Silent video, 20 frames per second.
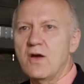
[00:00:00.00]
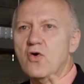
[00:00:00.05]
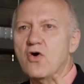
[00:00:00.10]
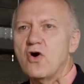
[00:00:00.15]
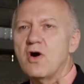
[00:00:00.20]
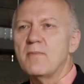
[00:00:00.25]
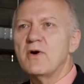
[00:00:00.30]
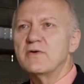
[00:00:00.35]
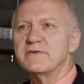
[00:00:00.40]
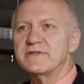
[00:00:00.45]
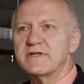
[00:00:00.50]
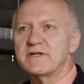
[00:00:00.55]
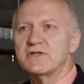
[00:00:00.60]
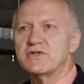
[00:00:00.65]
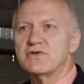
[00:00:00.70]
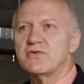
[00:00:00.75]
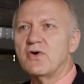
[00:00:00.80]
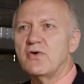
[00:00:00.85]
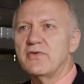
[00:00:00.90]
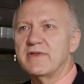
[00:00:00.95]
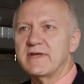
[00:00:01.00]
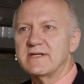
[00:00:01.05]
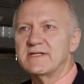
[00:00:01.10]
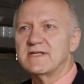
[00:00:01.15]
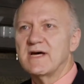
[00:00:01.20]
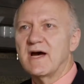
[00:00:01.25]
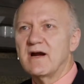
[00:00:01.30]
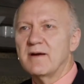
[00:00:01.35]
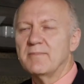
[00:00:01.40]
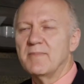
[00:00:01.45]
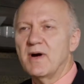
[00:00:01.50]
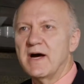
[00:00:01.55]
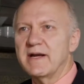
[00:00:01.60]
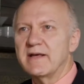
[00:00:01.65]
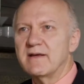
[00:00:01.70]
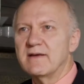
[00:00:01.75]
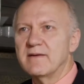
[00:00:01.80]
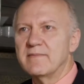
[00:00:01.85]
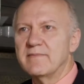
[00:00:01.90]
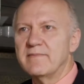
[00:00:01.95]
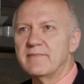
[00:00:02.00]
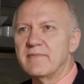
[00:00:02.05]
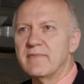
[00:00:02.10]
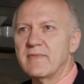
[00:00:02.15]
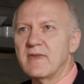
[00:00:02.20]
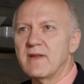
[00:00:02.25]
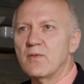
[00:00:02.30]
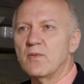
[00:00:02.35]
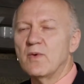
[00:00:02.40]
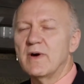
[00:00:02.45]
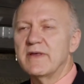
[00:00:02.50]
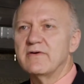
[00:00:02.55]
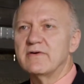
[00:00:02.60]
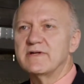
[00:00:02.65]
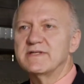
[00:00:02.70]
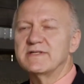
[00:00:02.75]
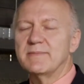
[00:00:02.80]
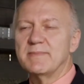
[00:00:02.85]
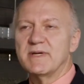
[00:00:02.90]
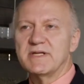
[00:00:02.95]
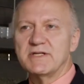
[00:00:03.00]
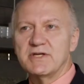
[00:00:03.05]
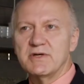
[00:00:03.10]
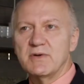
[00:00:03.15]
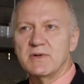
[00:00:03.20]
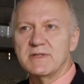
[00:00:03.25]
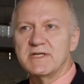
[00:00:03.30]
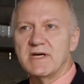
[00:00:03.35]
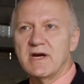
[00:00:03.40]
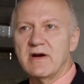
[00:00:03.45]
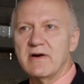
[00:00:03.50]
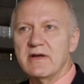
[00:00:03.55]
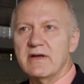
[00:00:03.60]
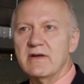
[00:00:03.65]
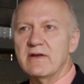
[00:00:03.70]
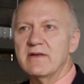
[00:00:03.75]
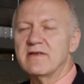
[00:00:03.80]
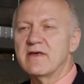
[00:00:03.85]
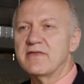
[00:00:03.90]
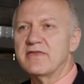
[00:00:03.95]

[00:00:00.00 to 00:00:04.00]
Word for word: Hormones control the entire body, whether it's the pituitary, the